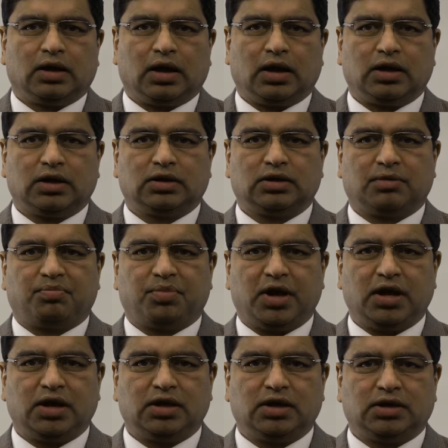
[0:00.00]
And the
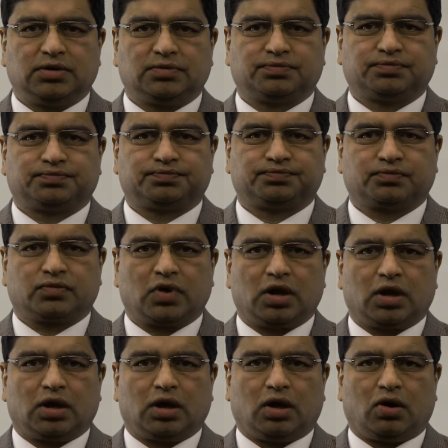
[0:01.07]
payee
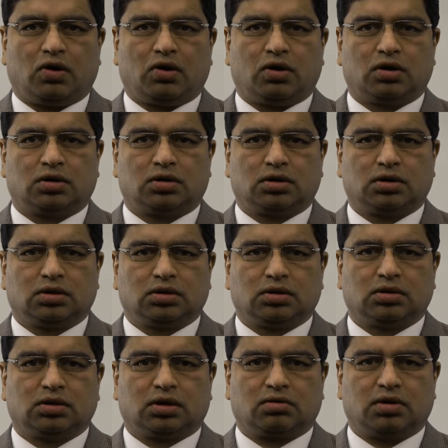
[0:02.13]
or
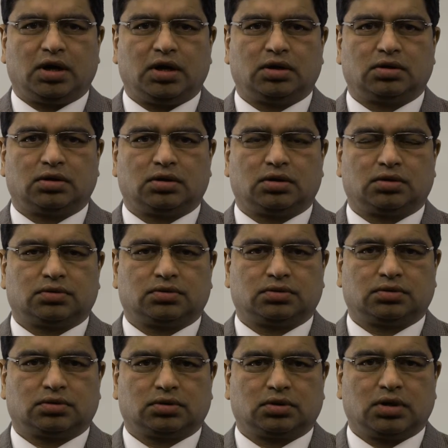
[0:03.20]
the creditor
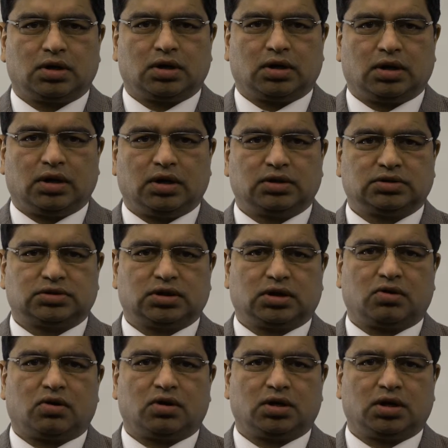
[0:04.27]
is the
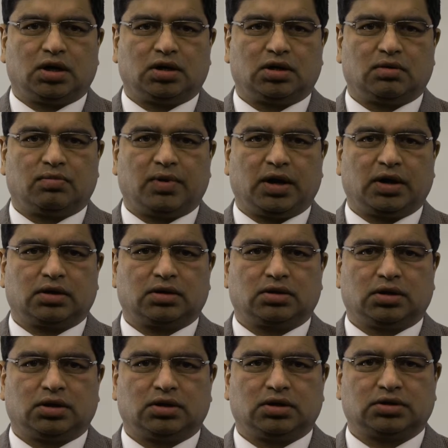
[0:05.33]
Continental Bank,
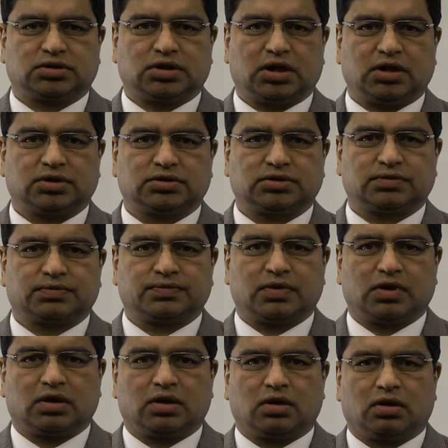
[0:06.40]
in this case,
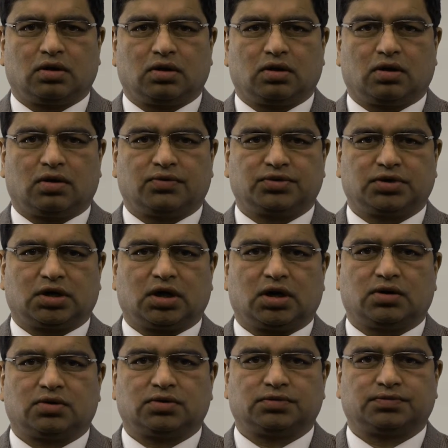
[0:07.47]
of
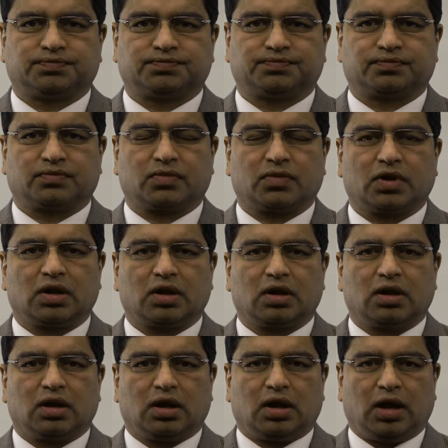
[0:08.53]
Chicago.
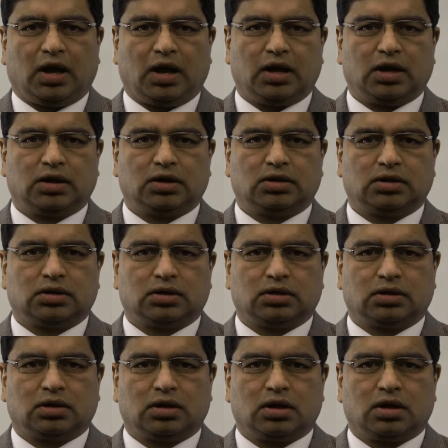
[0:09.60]
And
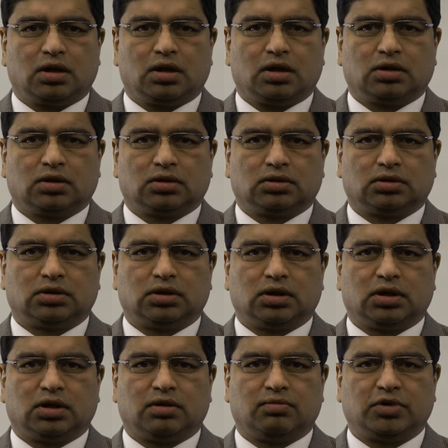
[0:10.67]

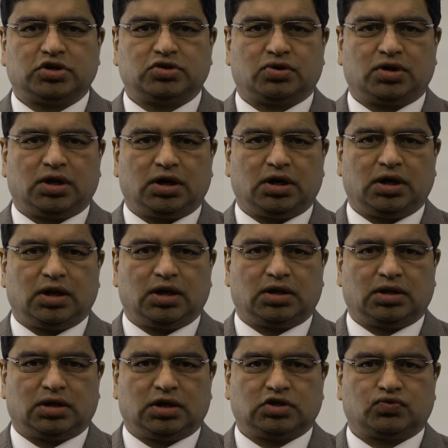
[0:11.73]
the maturity
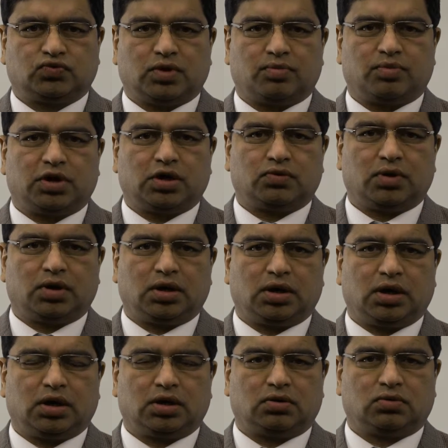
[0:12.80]
date is February
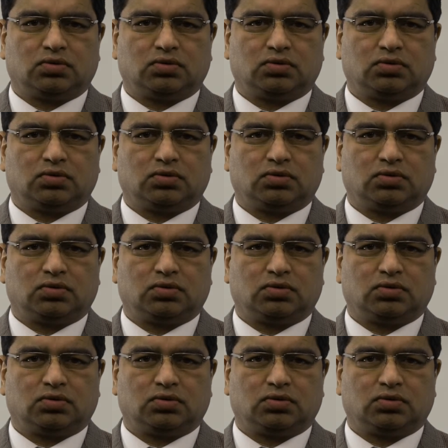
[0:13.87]
28,